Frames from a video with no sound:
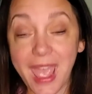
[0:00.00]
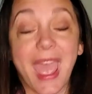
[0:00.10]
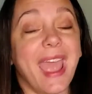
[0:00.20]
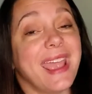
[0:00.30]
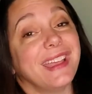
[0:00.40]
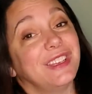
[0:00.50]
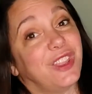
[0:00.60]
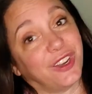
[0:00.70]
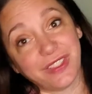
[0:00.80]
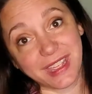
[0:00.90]
And
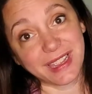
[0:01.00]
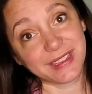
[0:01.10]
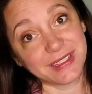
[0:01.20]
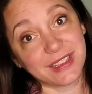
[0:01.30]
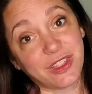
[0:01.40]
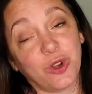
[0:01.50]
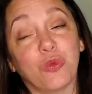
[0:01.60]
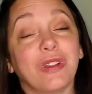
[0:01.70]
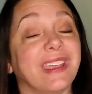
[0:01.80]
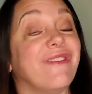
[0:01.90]
they're things that are
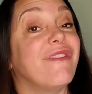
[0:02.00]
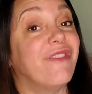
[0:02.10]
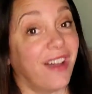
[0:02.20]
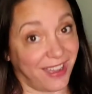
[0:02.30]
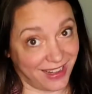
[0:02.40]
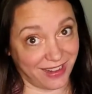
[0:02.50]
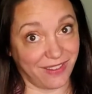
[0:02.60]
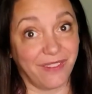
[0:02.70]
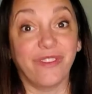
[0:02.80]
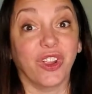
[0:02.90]
really fun
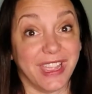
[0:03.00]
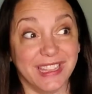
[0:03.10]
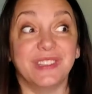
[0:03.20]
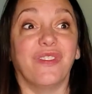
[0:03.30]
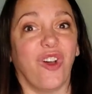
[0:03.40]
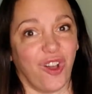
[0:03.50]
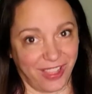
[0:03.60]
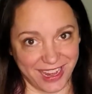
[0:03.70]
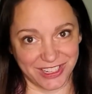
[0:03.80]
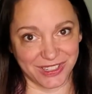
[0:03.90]
for kids of all
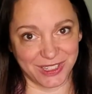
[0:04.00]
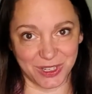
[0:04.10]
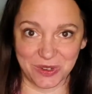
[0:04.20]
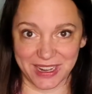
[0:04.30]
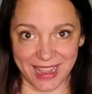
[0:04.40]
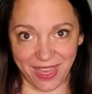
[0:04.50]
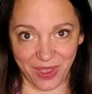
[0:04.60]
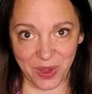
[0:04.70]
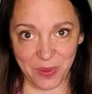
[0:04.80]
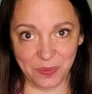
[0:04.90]
ages to do
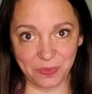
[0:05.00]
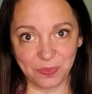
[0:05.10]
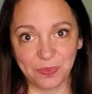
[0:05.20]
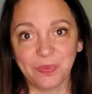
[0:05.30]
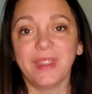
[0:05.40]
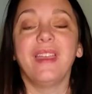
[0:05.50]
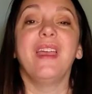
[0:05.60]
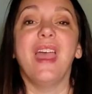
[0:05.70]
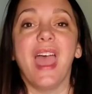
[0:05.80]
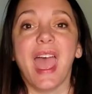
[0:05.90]
together.
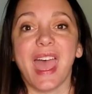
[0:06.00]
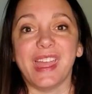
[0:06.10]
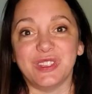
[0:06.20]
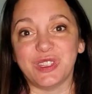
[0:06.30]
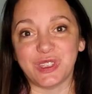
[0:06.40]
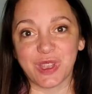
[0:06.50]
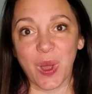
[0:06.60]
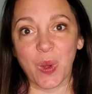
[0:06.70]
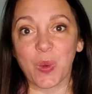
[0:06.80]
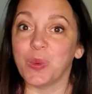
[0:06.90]
And
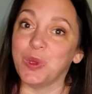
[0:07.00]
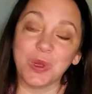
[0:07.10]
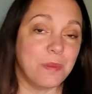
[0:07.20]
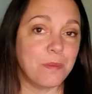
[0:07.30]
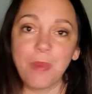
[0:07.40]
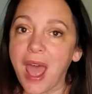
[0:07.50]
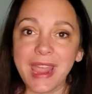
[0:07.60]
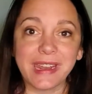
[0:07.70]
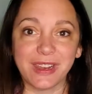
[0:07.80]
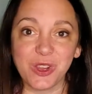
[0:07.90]
so you
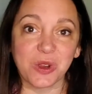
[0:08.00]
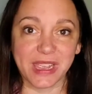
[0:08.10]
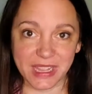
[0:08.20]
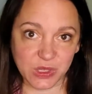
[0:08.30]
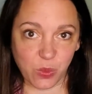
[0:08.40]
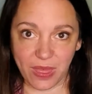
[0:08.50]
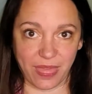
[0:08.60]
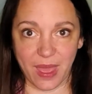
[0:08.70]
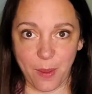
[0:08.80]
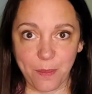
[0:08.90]
combine your kids with
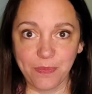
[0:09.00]
them